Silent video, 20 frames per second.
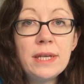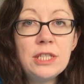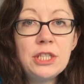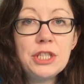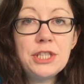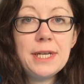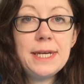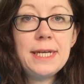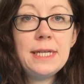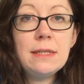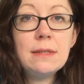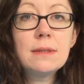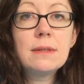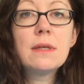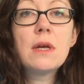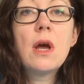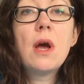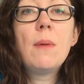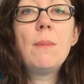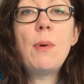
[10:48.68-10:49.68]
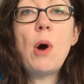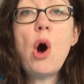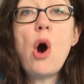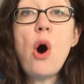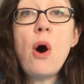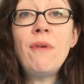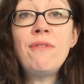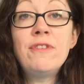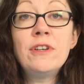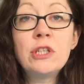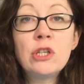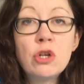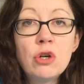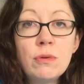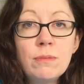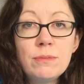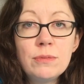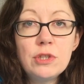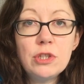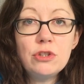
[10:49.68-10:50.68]
sheets, but often
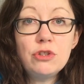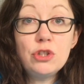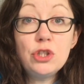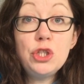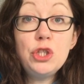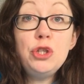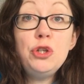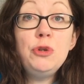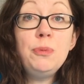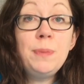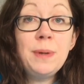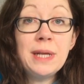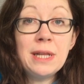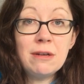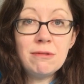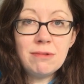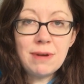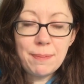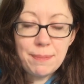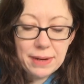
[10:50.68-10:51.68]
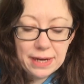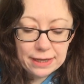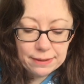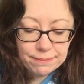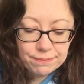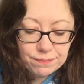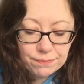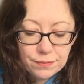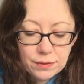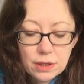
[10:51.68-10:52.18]
comes as tubular ribbing.